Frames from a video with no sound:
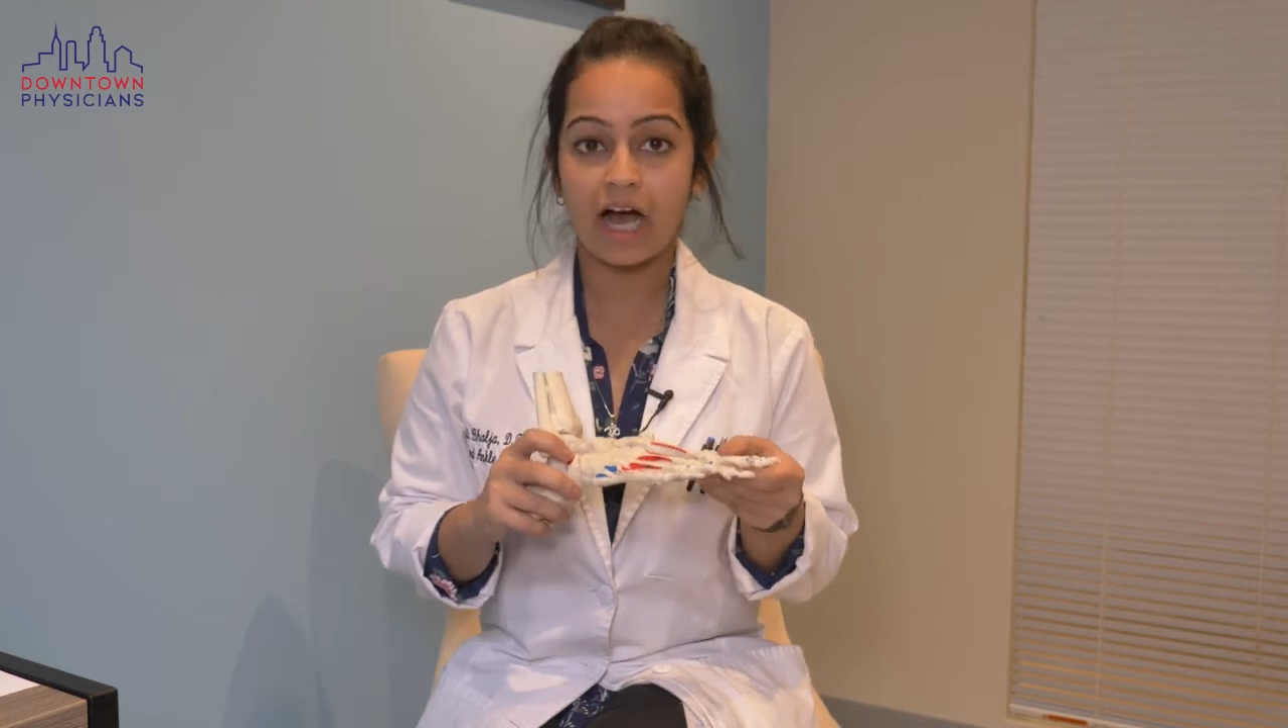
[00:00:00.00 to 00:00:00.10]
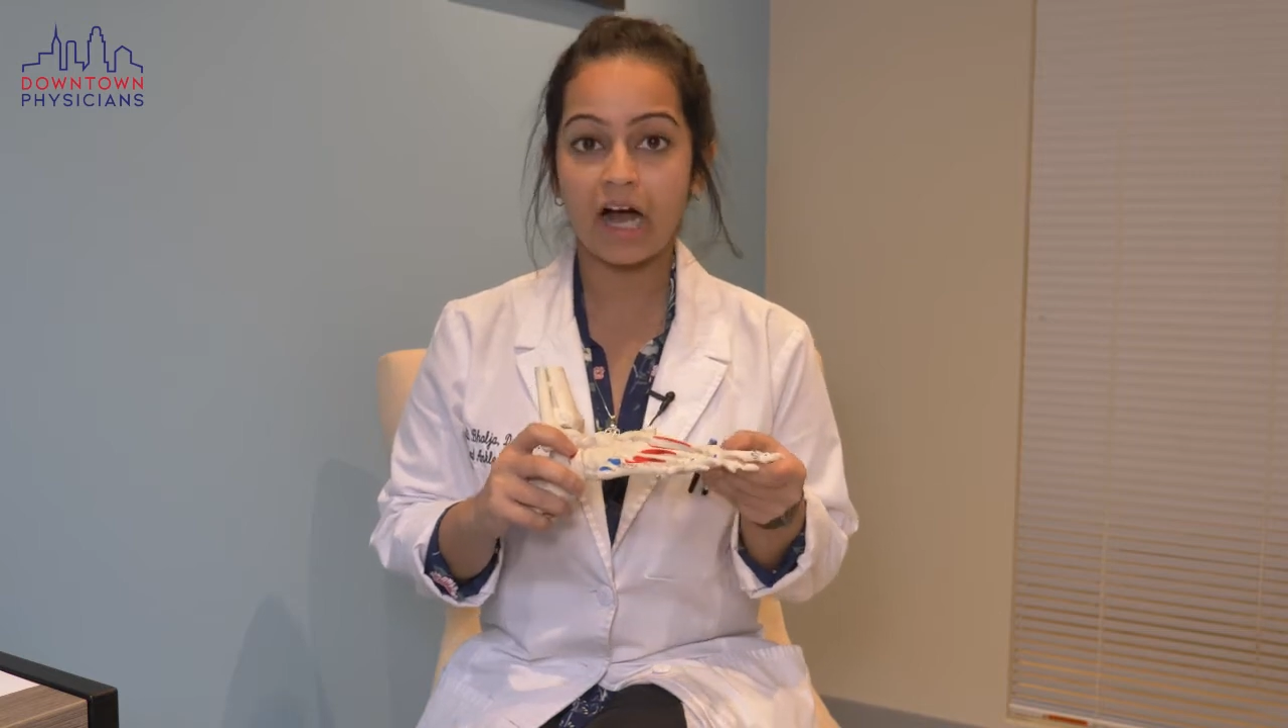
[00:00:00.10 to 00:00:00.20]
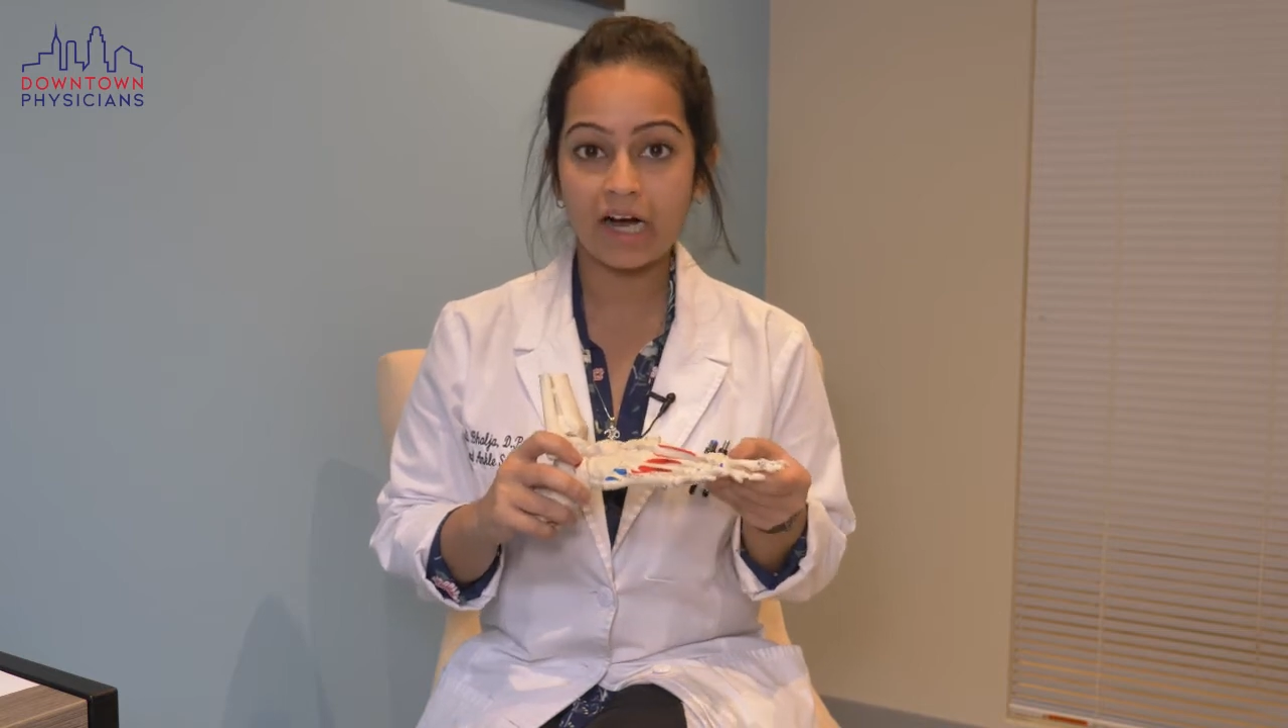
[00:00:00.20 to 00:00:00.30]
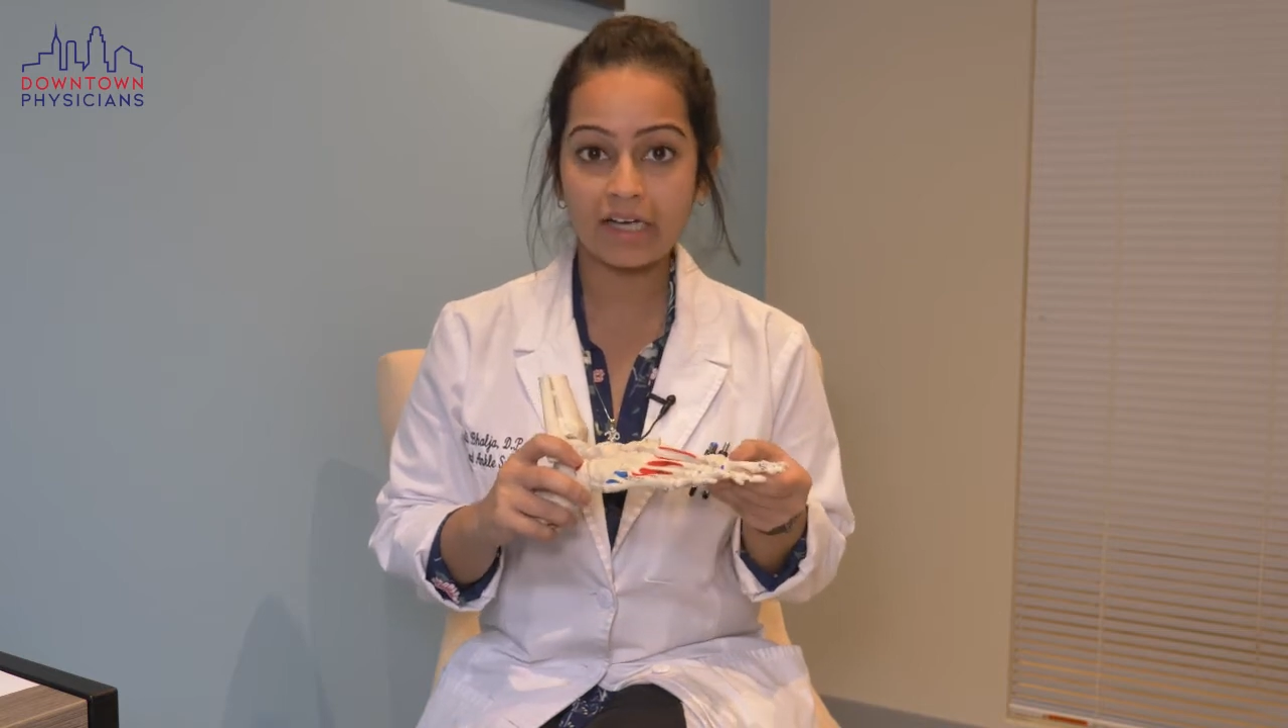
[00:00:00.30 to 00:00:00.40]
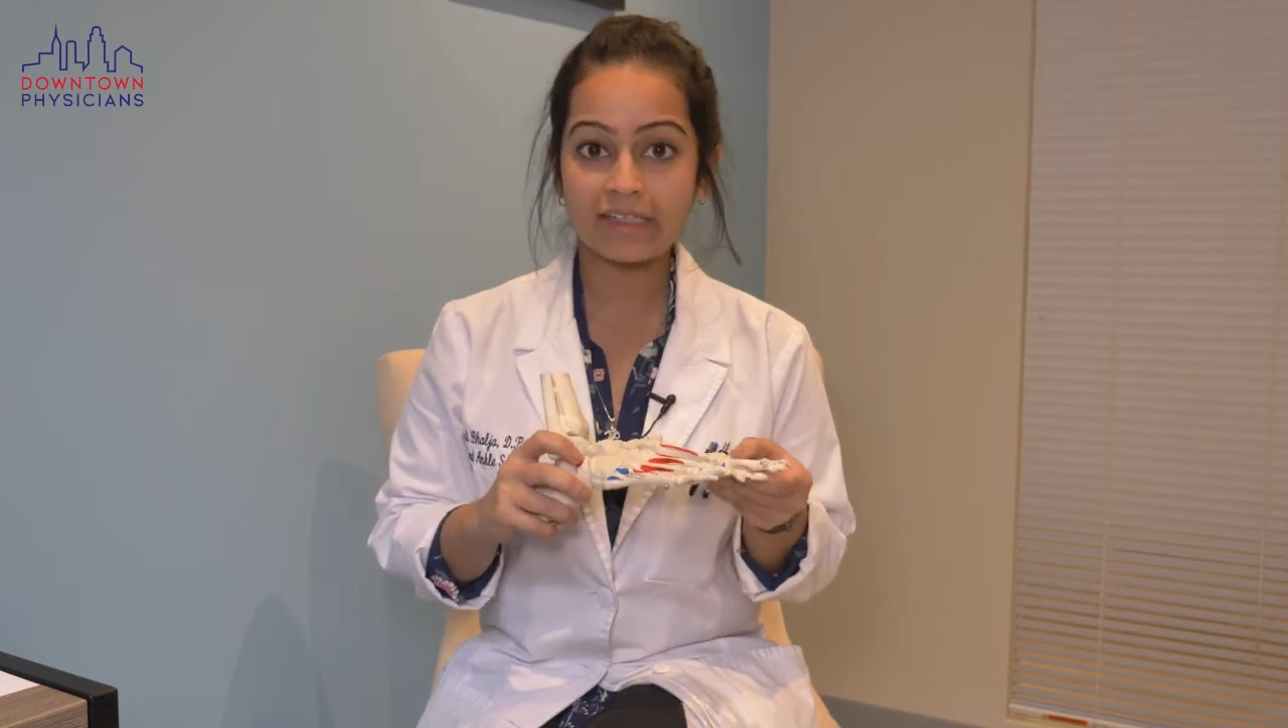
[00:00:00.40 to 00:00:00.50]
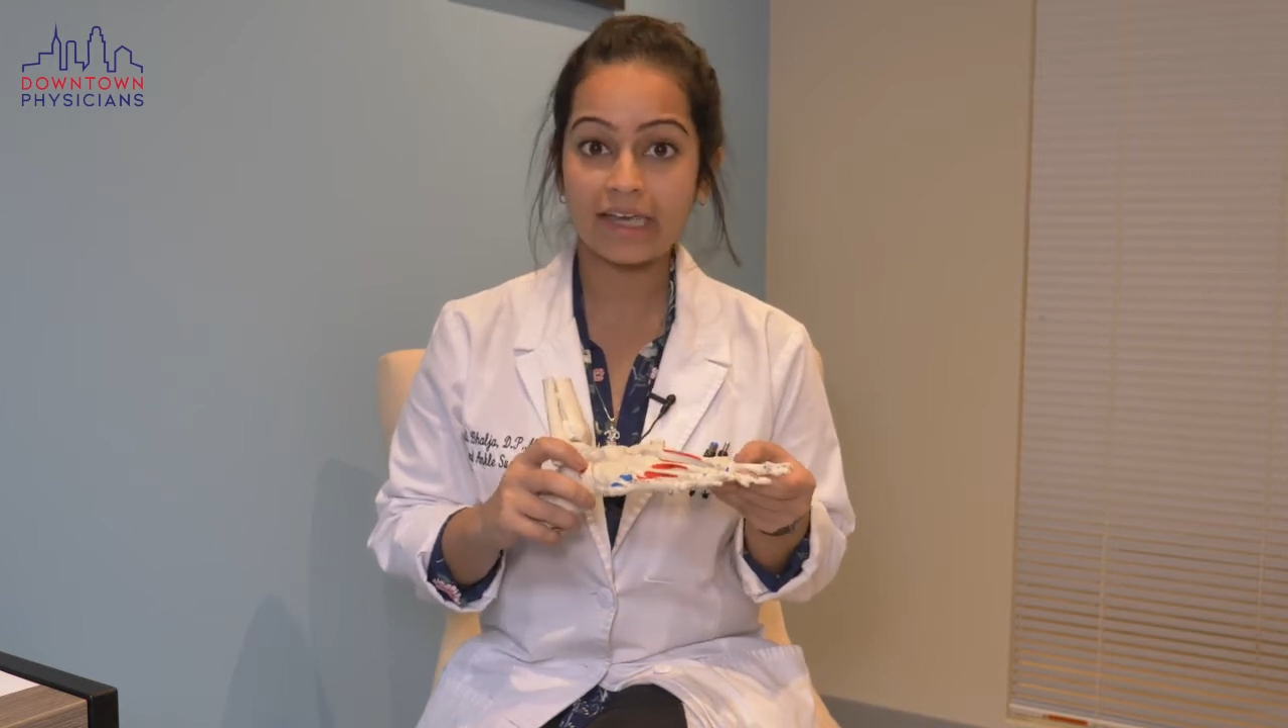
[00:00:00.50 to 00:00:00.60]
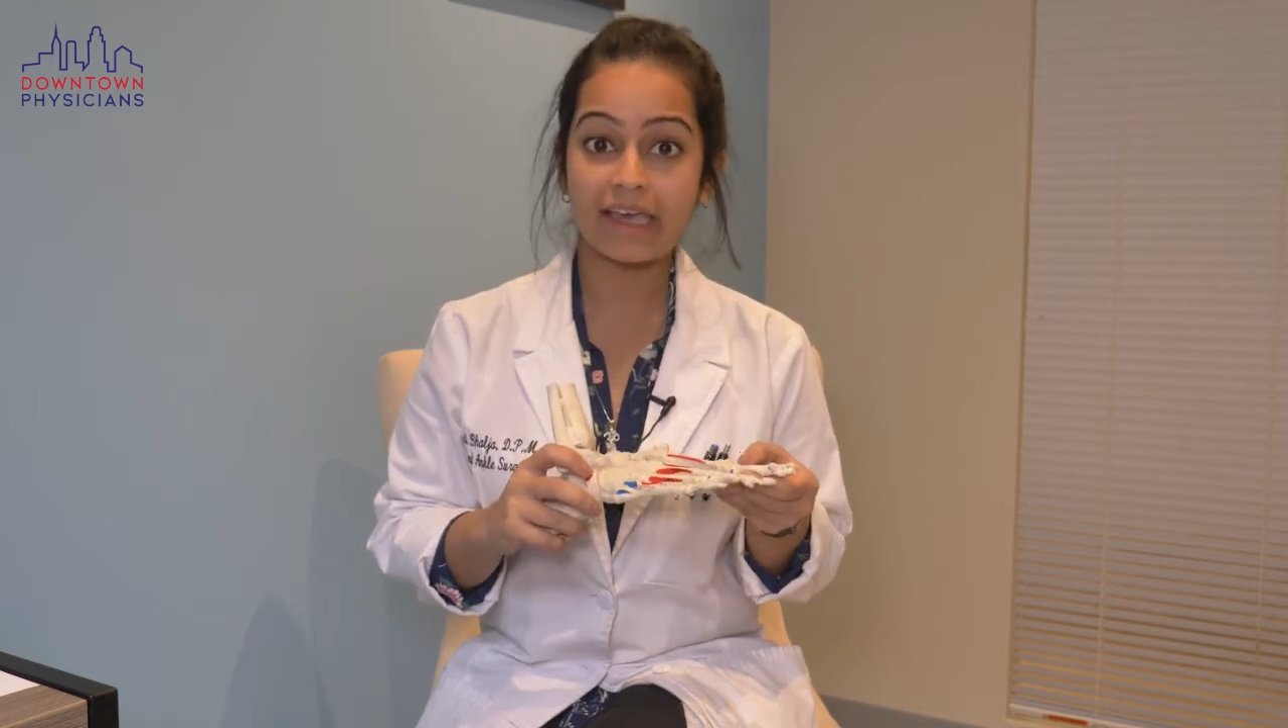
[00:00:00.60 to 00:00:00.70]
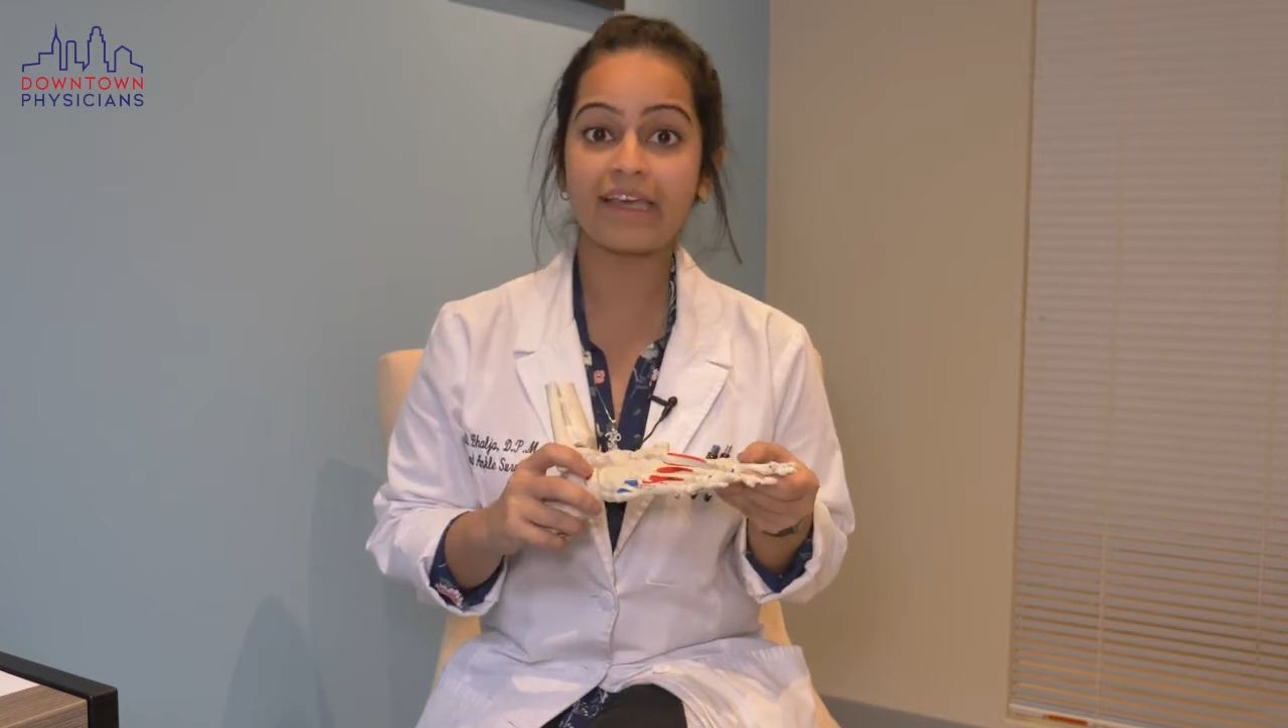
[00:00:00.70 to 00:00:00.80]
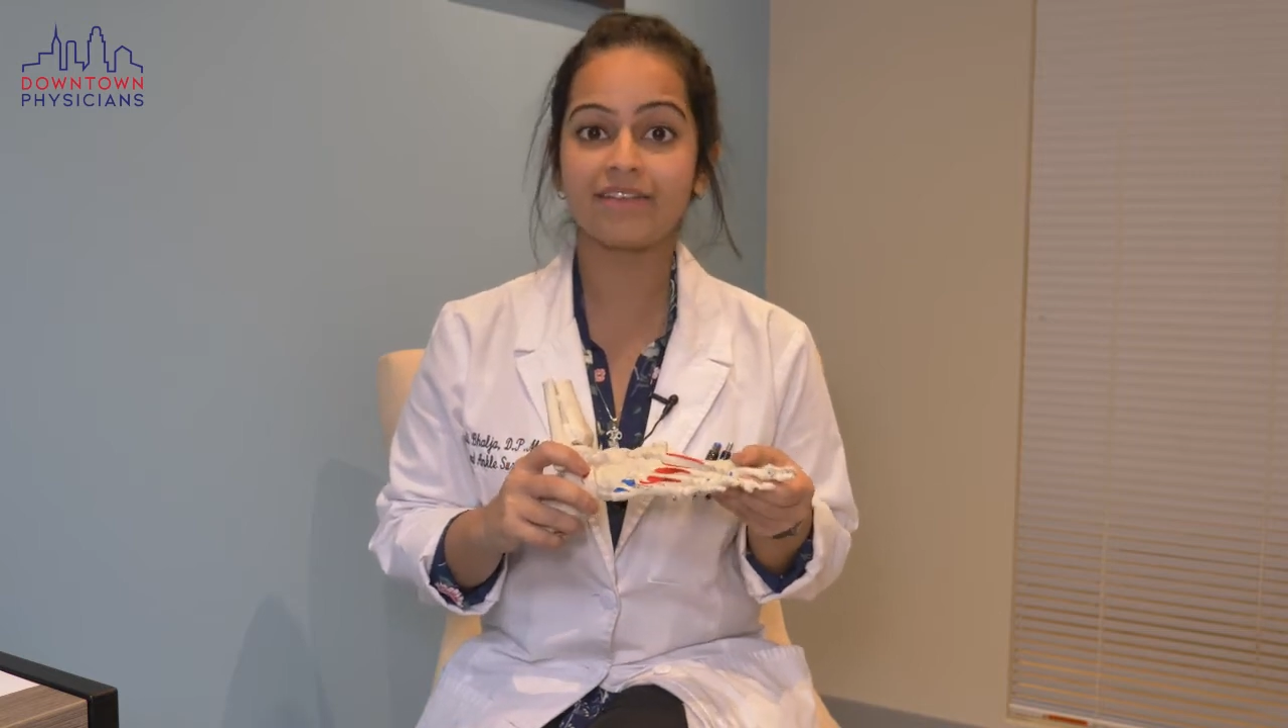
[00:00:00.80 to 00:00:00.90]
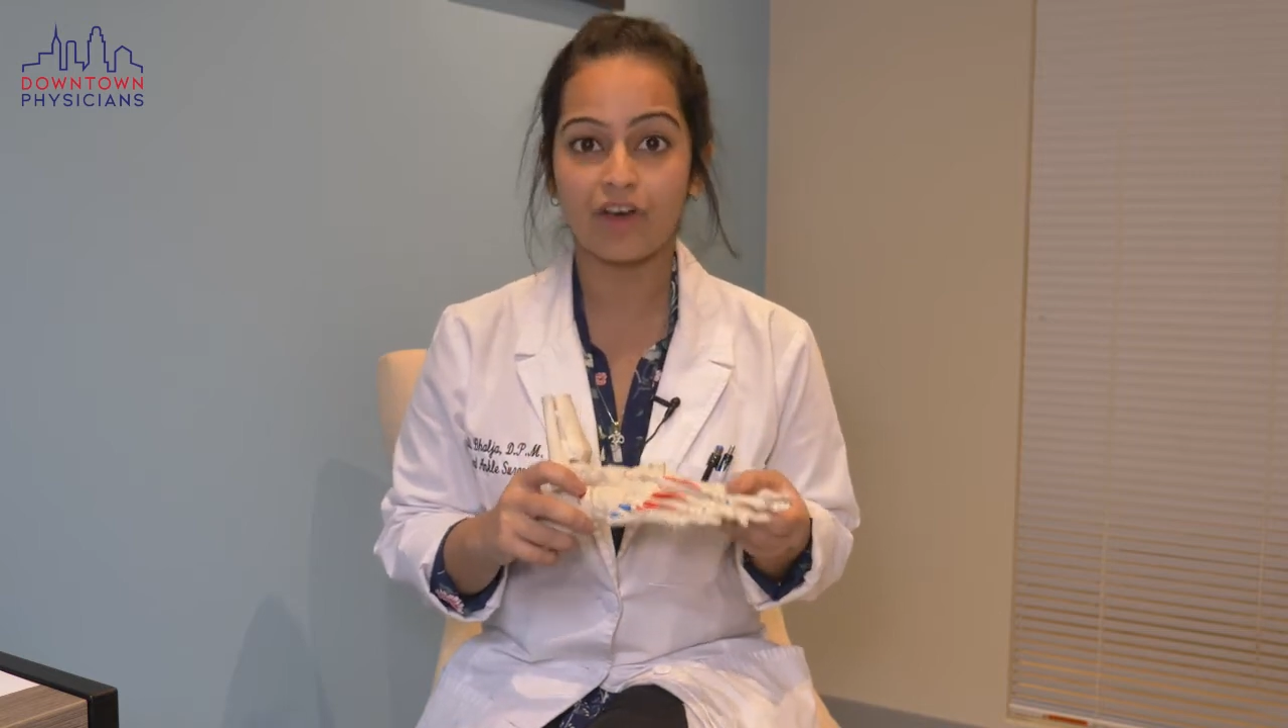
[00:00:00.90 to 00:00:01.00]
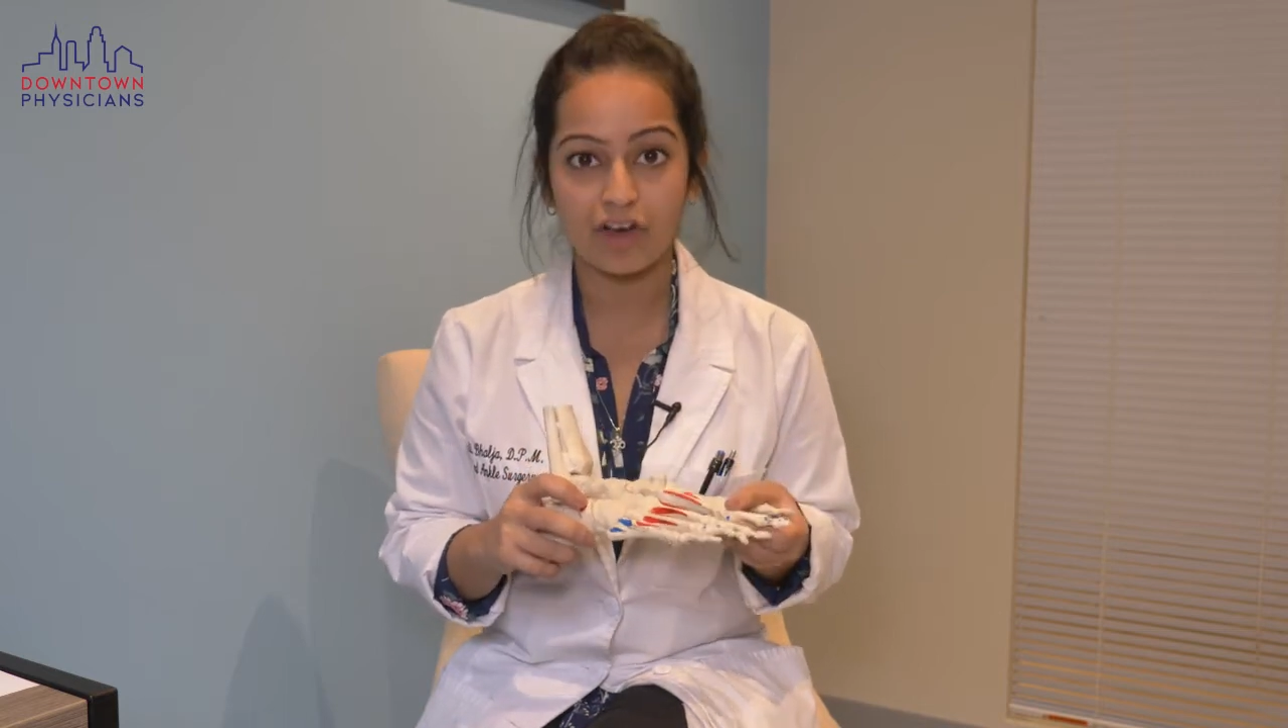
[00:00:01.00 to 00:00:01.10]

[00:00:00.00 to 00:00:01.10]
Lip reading: on and